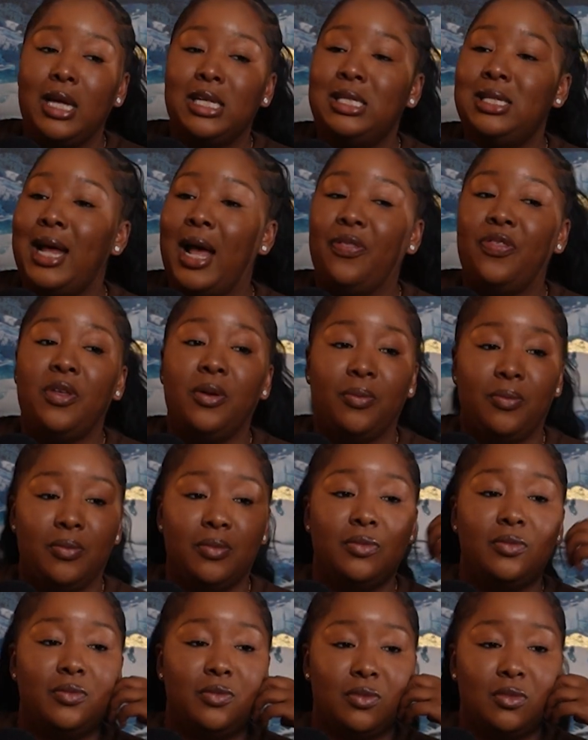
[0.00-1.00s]
It's not the...
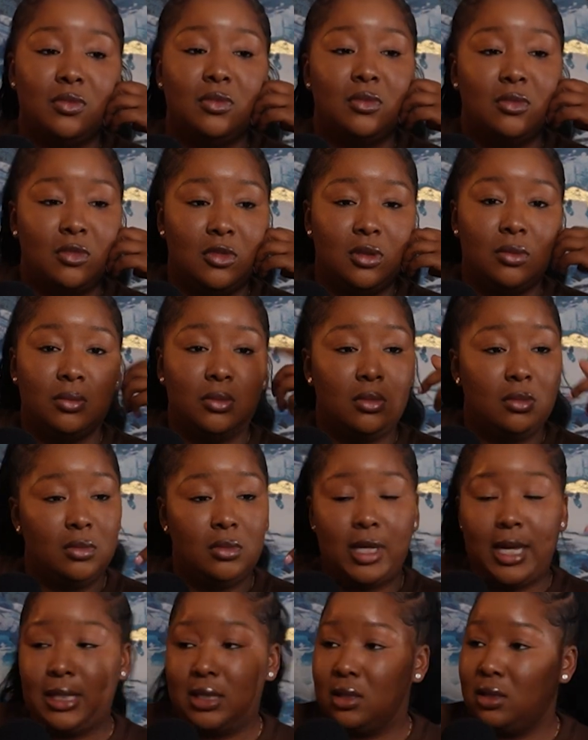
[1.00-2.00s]

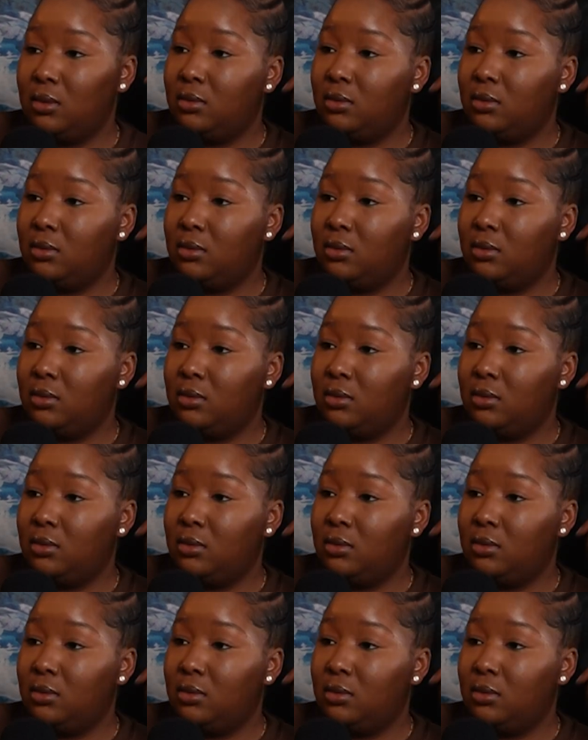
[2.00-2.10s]
That's